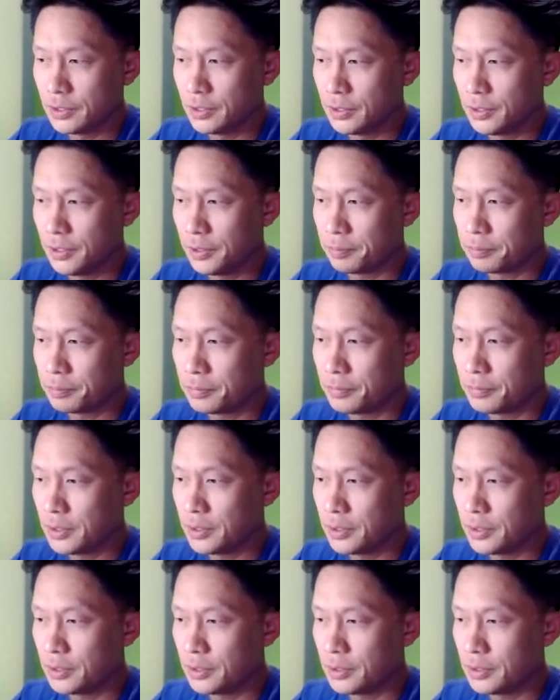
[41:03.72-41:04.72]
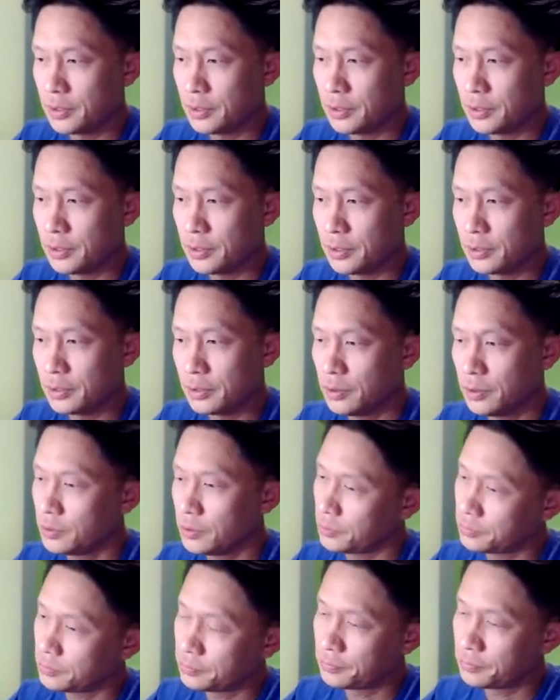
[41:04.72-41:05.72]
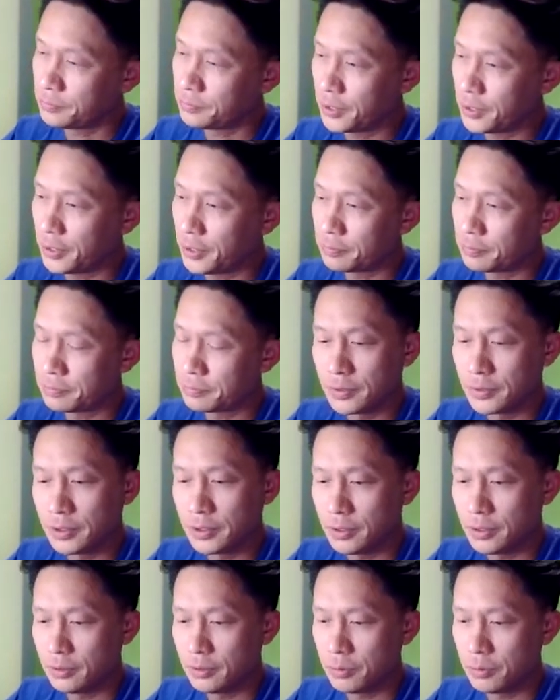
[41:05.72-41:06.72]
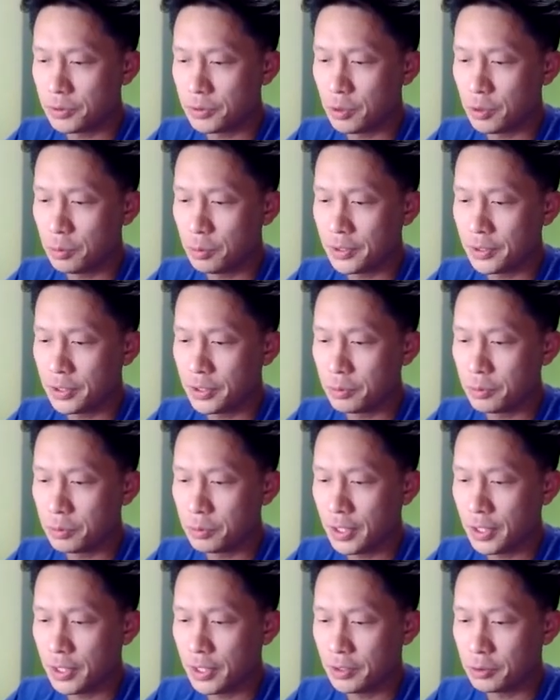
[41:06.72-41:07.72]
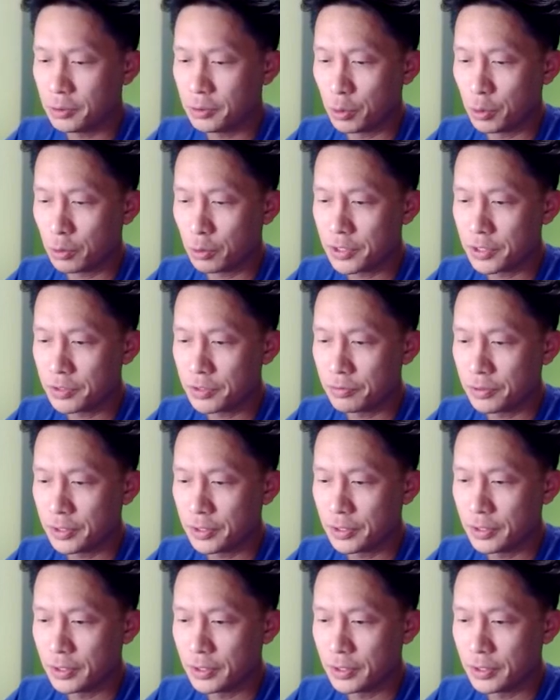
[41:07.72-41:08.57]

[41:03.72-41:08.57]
Yep. Oh, okay. I was hoping it would handle more gracefully.